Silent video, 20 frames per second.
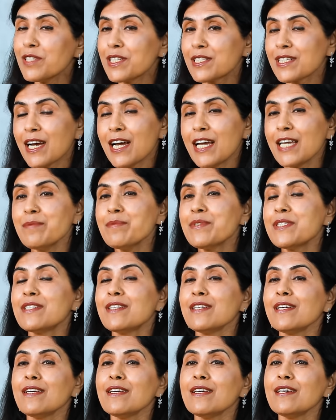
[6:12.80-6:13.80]
of the times,
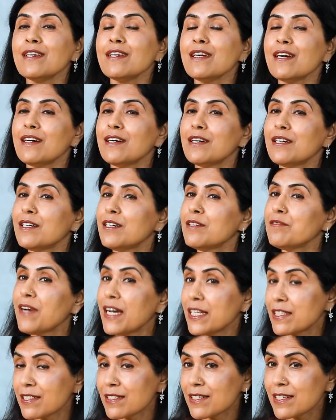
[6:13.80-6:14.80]
the
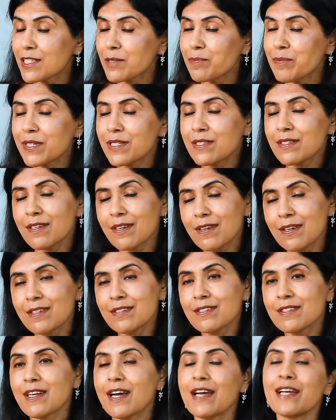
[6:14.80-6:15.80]
vaginismus
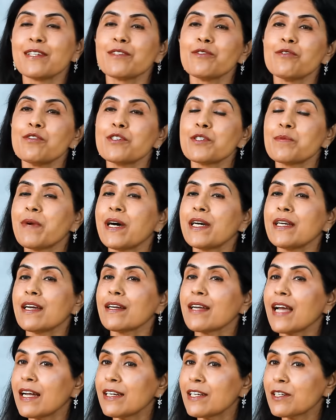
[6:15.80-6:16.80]
is diagnosed by a
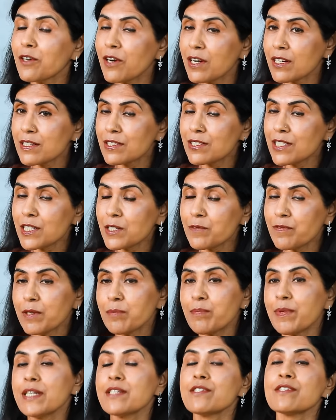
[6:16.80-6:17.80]
gynecologist
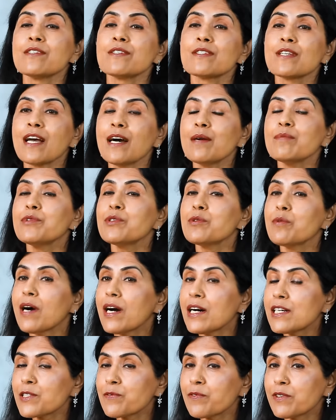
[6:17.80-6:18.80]
when patients come to
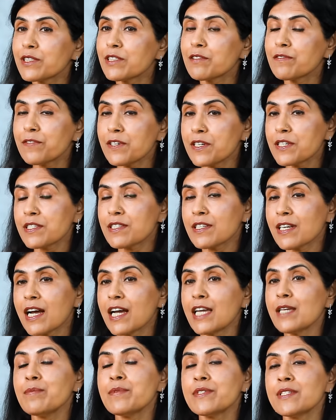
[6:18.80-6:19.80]
us for the first
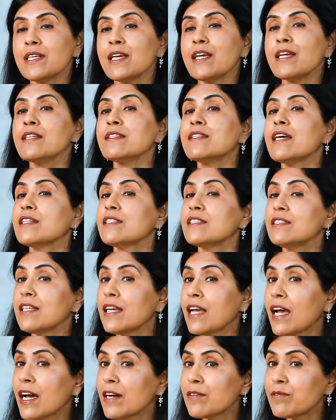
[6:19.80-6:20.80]
time saying that
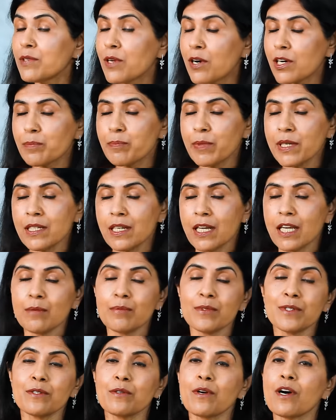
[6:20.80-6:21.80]
they have not been
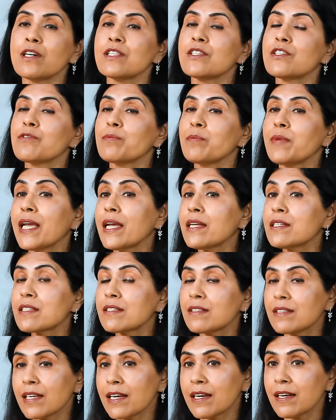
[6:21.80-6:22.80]
able to
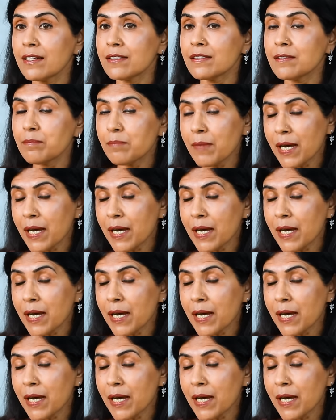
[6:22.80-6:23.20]
consummate their